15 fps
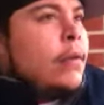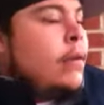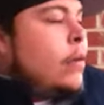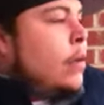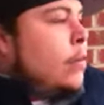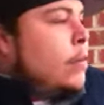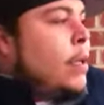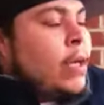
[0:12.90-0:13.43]
You
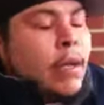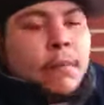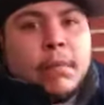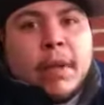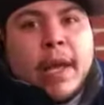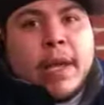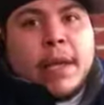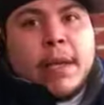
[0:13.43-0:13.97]
know what I'm
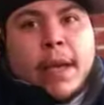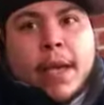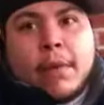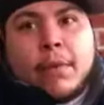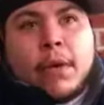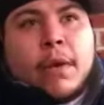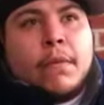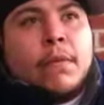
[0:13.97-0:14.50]
saying? Black
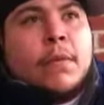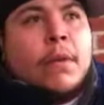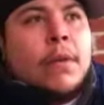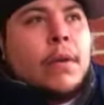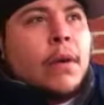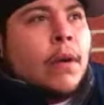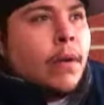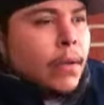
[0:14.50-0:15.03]
cat, whatever you
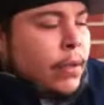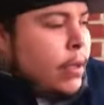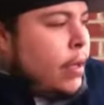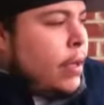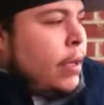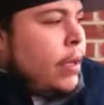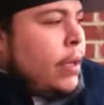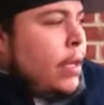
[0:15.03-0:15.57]
want to call it.
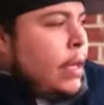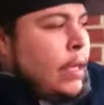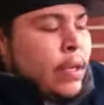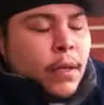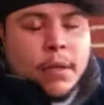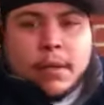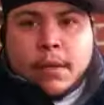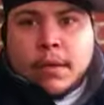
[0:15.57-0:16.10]
And
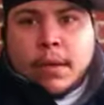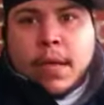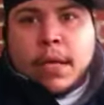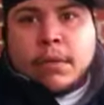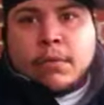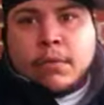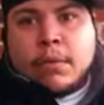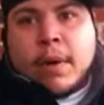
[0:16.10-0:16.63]
then
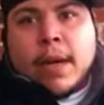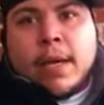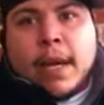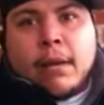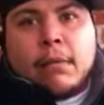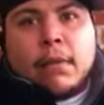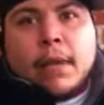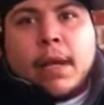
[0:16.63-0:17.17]
next one right
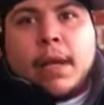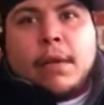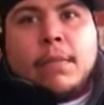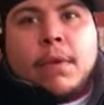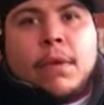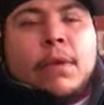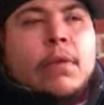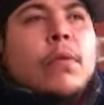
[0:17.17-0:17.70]
after that, I'm
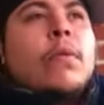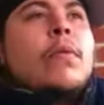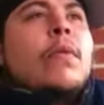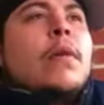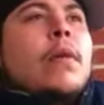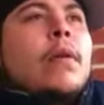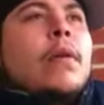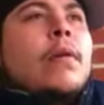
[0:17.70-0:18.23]
gonna do
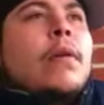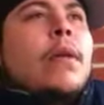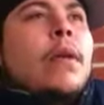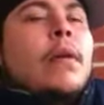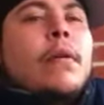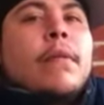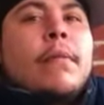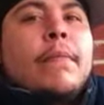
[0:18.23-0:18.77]
the
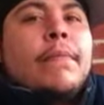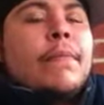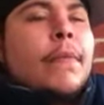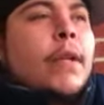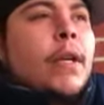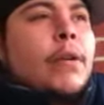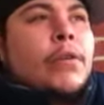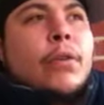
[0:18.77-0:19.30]
damn
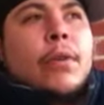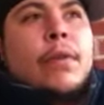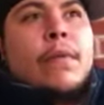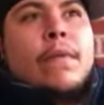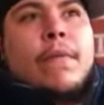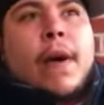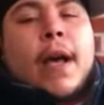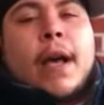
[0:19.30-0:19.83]
Air
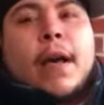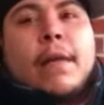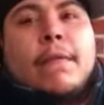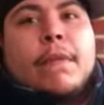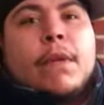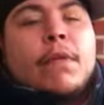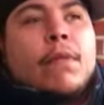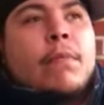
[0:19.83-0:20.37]
Jordan
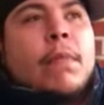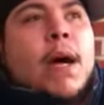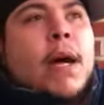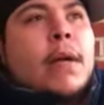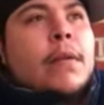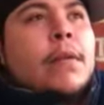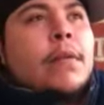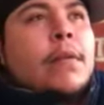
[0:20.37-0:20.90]
5, the new
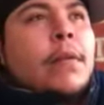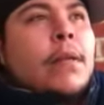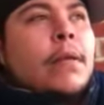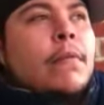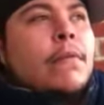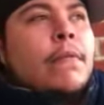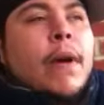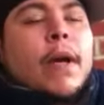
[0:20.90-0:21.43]
box and
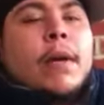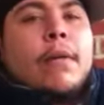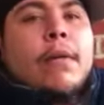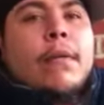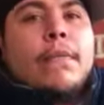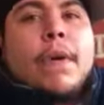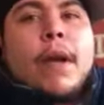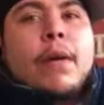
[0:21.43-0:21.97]

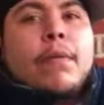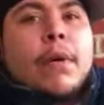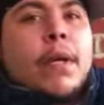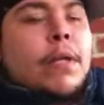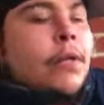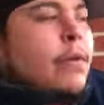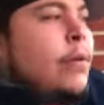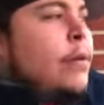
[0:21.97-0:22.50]
the fire
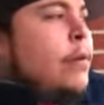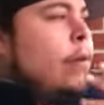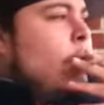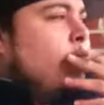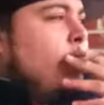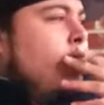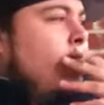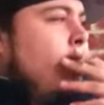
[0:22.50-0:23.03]
red joints.
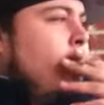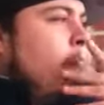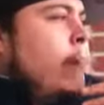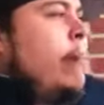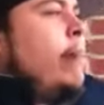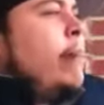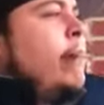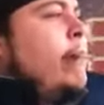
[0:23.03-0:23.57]

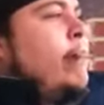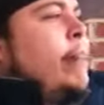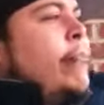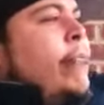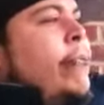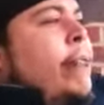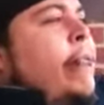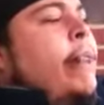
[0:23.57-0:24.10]
You know what I'm
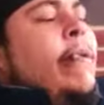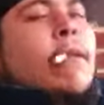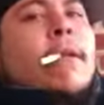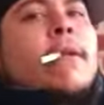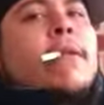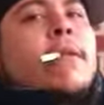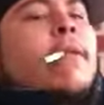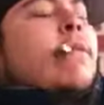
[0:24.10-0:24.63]
saying?
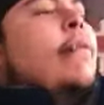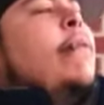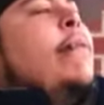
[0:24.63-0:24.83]
So,